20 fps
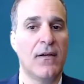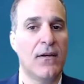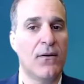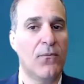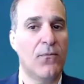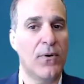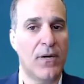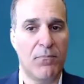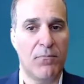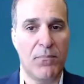
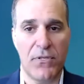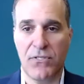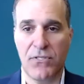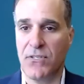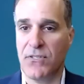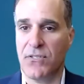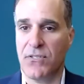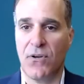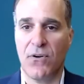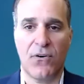When a
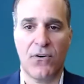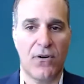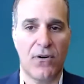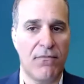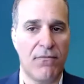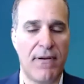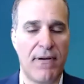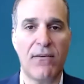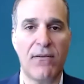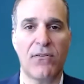business owner or a
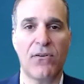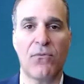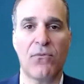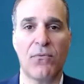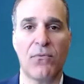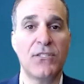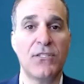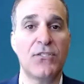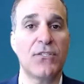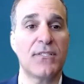founder
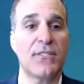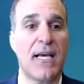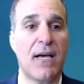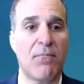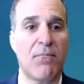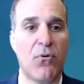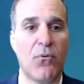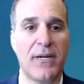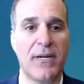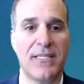reaches
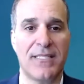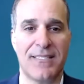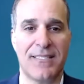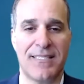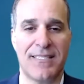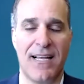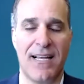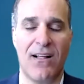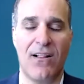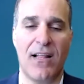that point to
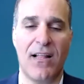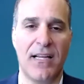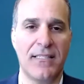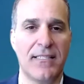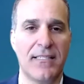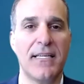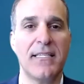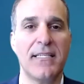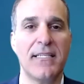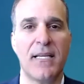sell, I'd
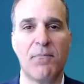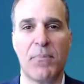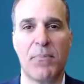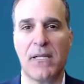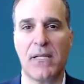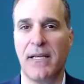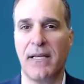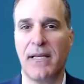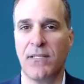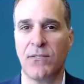say
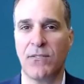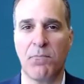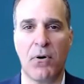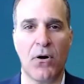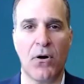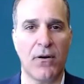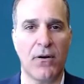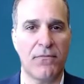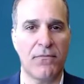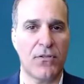typically as
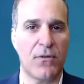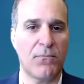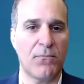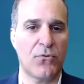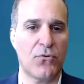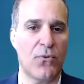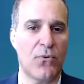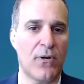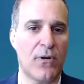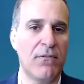part of some
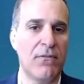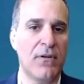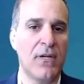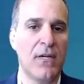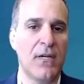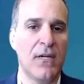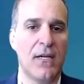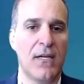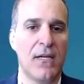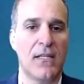sort of
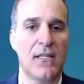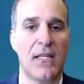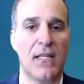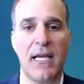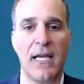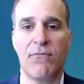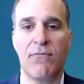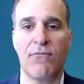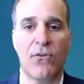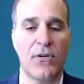
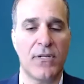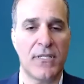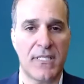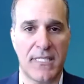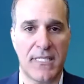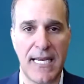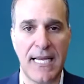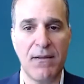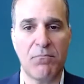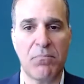life or
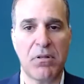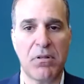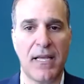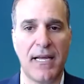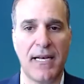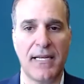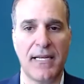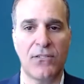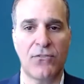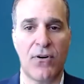estate
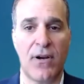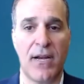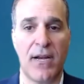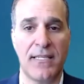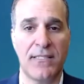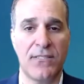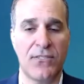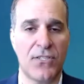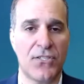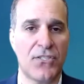planning
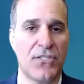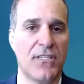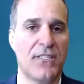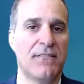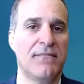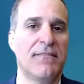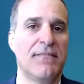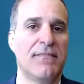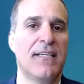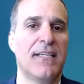
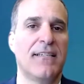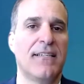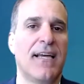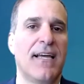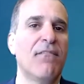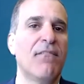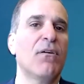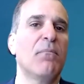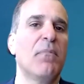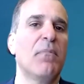transition,
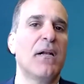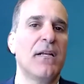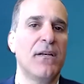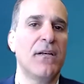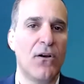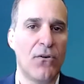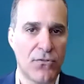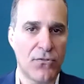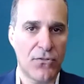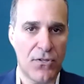everybody
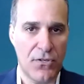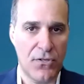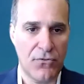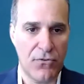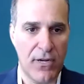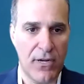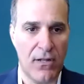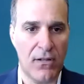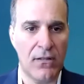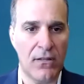knows the
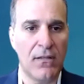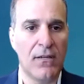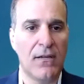drill,